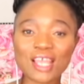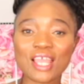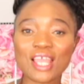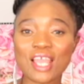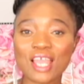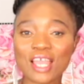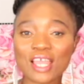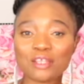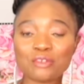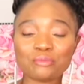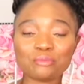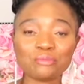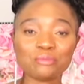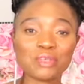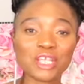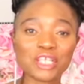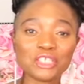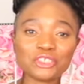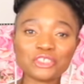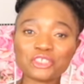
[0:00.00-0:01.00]
And
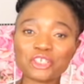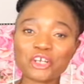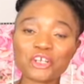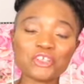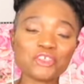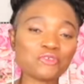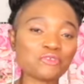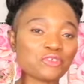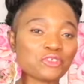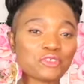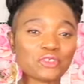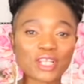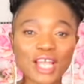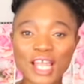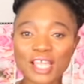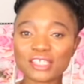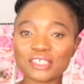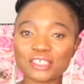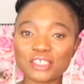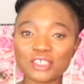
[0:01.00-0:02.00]
make sure if you
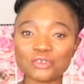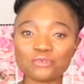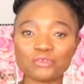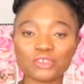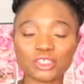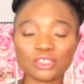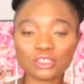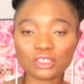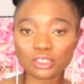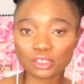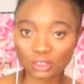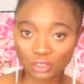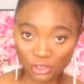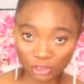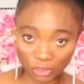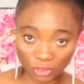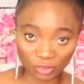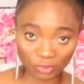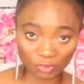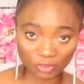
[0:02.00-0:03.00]
like this video,
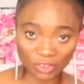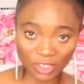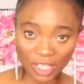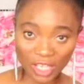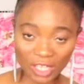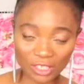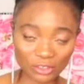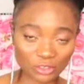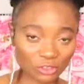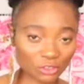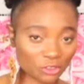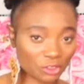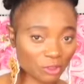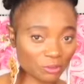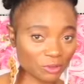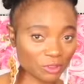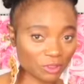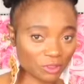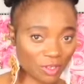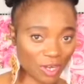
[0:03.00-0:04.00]
don't forget to
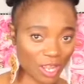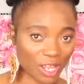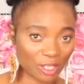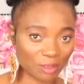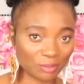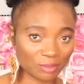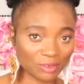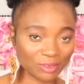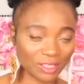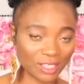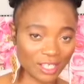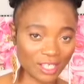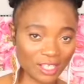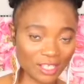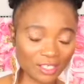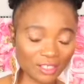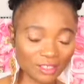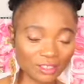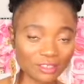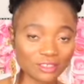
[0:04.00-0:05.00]
subscribe,
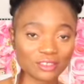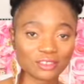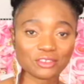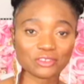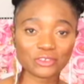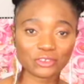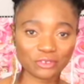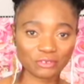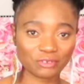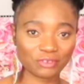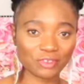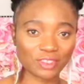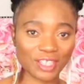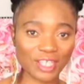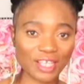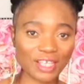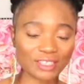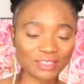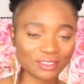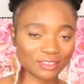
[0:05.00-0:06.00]
okay? Don't
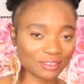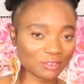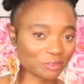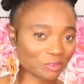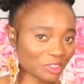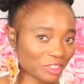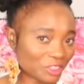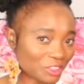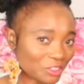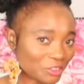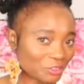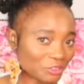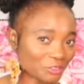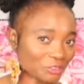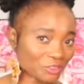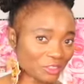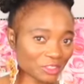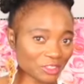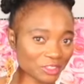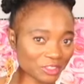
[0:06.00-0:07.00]
forget, we need to
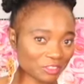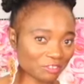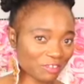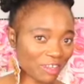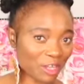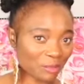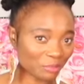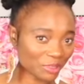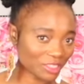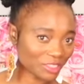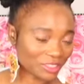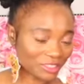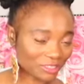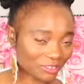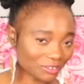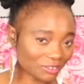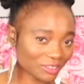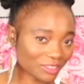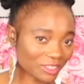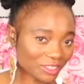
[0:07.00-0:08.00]
grow this
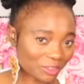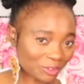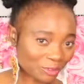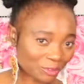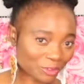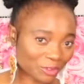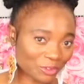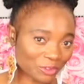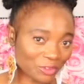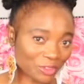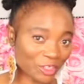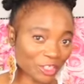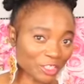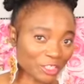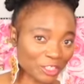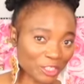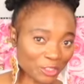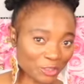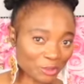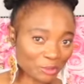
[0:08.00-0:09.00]
family. We're
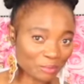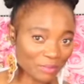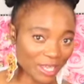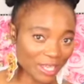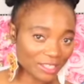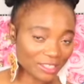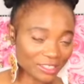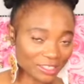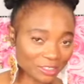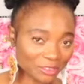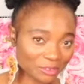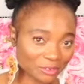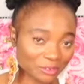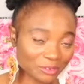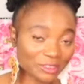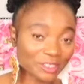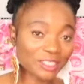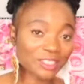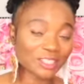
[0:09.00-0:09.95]
growing little by little.